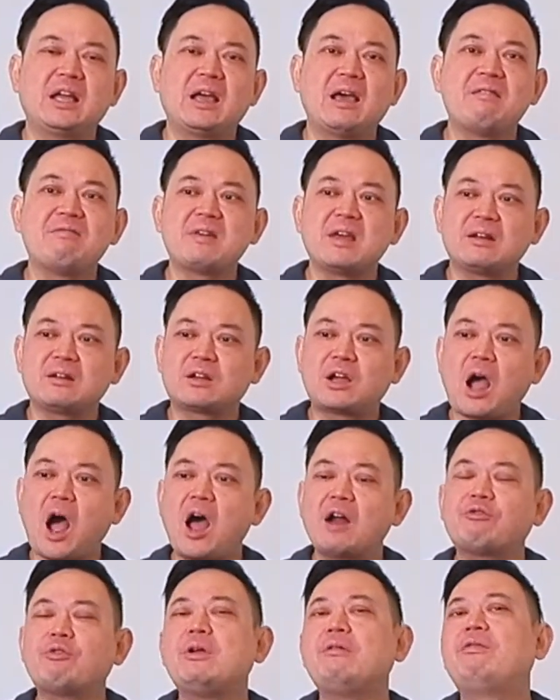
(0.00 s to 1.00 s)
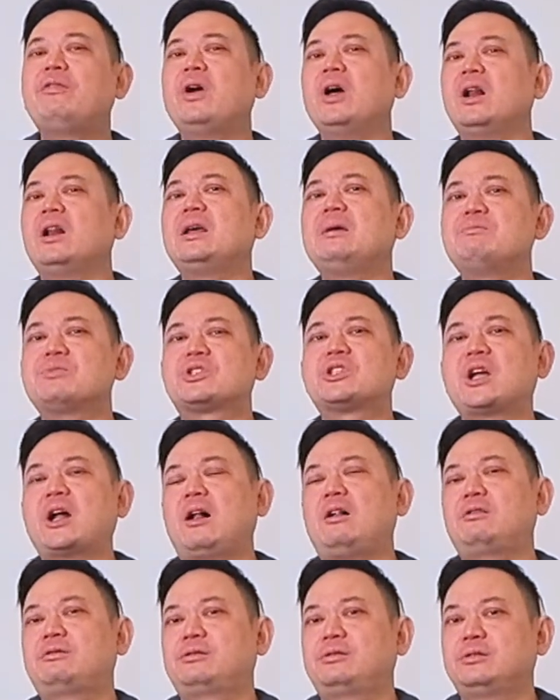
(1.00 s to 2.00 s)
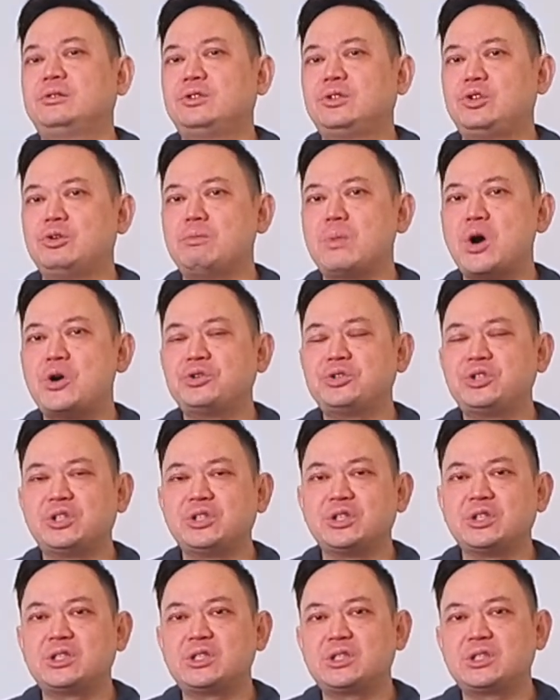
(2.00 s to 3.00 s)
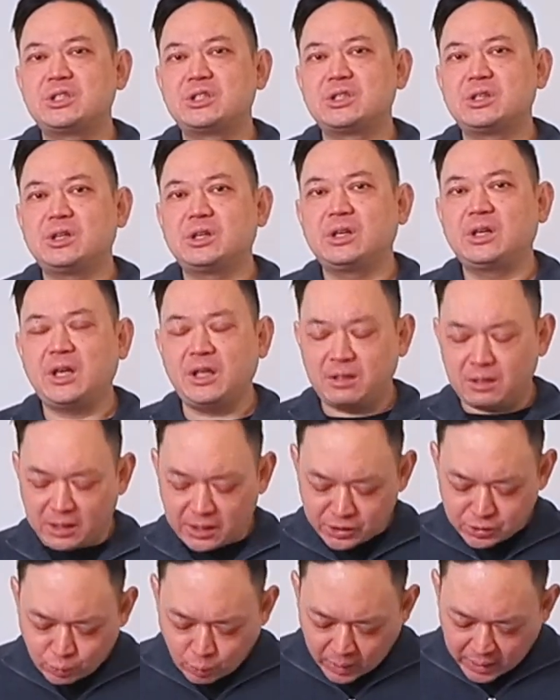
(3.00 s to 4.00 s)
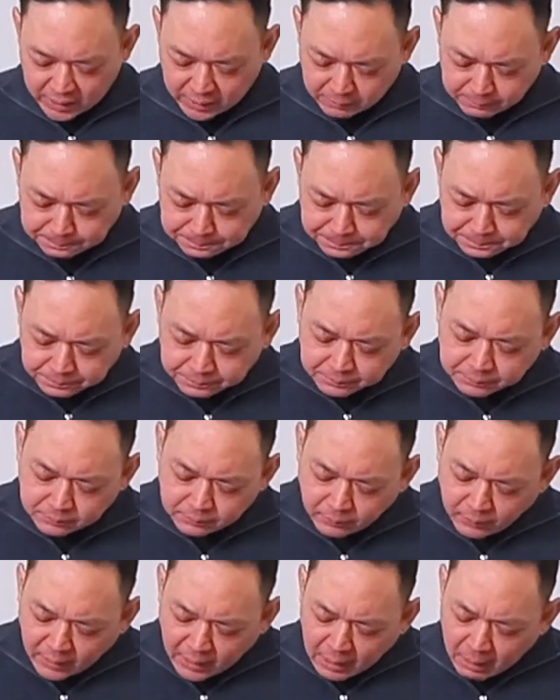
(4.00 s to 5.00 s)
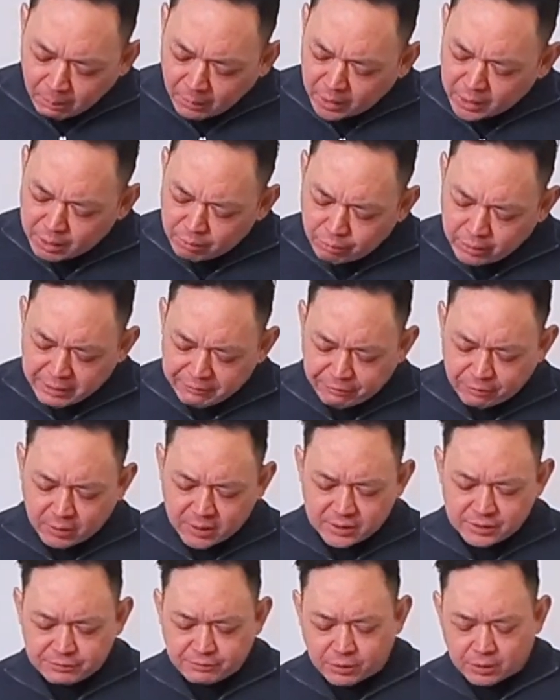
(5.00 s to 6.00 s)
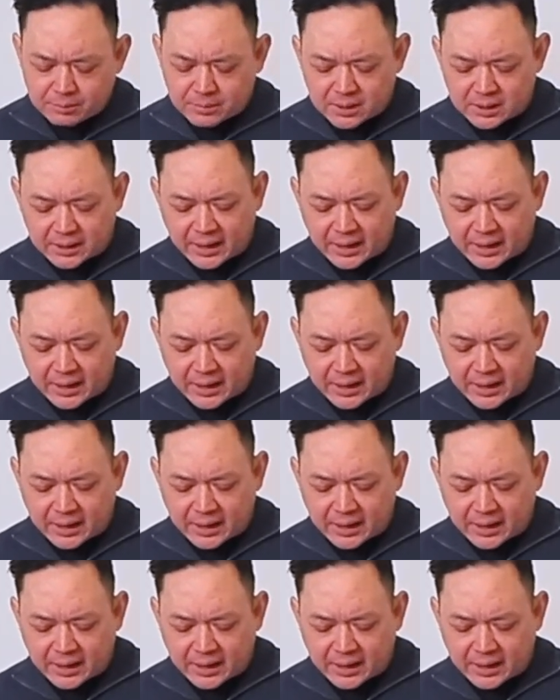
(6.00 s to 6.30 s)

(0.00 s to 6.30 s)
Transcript: And then God revealed himself to Moses in this way. I'm going to read for us from